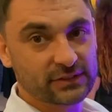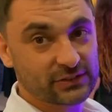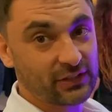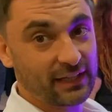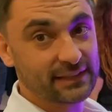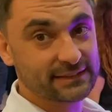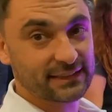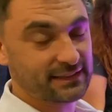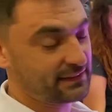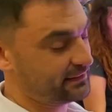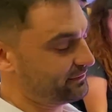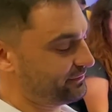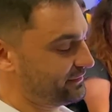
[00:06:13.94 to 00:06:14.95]
silencer. Yeah,
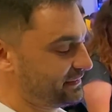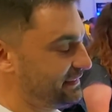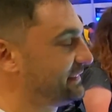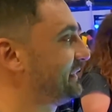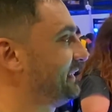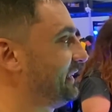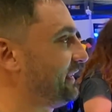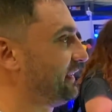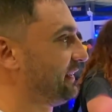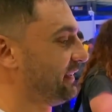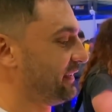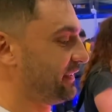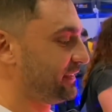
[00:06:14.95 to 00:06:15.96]
right. Yeah,
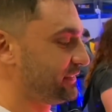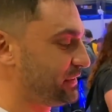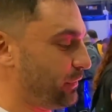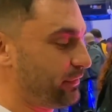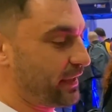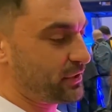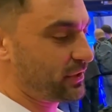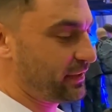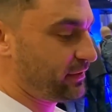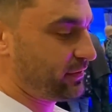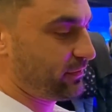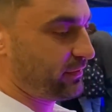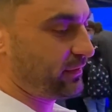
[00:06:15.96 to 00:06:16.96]
yeah. So we've actually
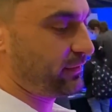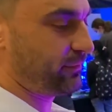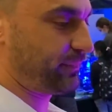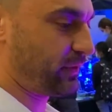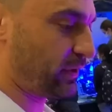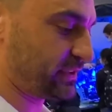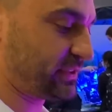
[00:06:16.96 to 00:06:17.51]
got a